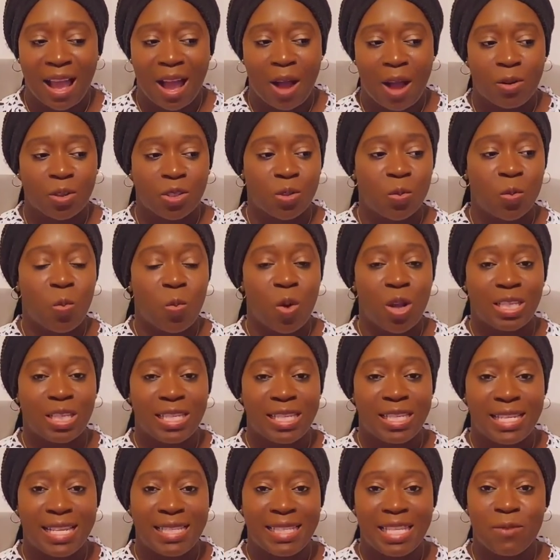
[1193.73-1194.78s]
I was
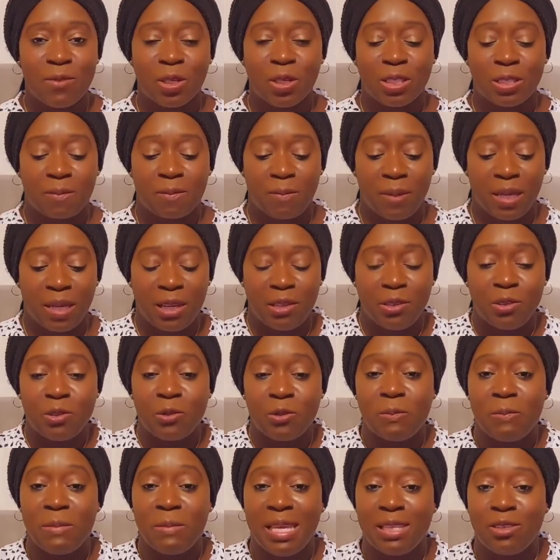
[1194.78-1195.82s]
watching it. He was speaking
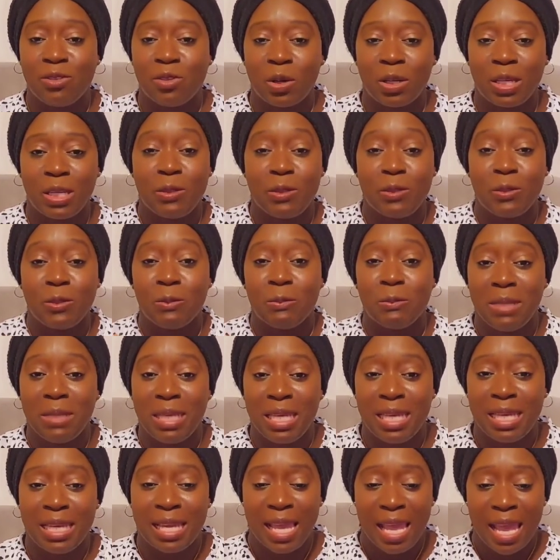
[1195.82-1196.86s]
to me, talking to
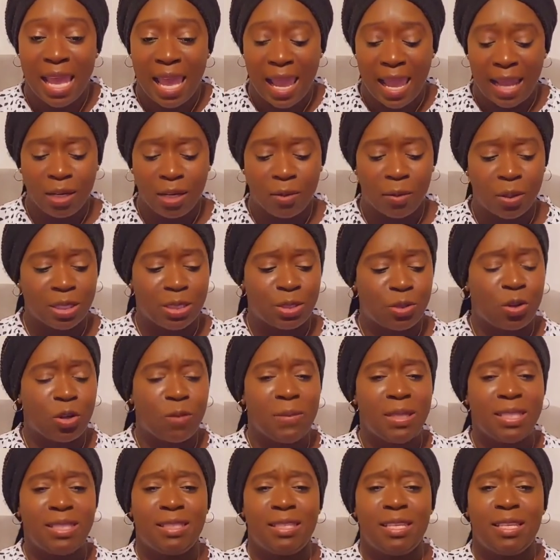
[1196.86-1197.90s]
me, and He was
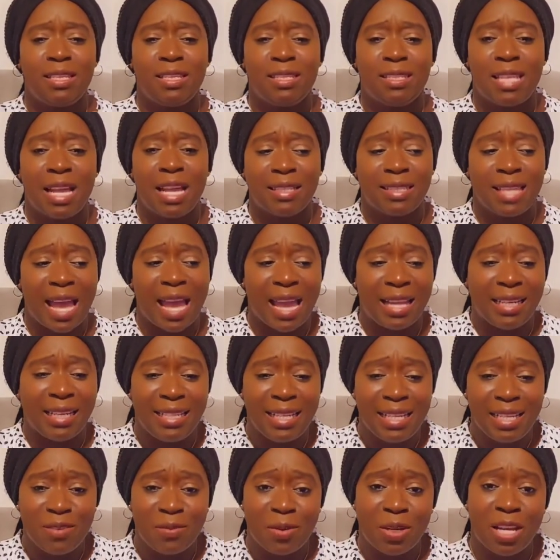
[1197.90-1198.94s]
showing me things that I
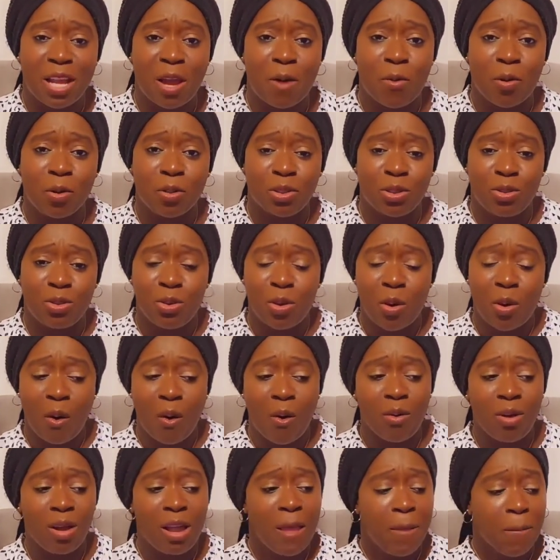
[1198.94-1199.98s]
did when I was young.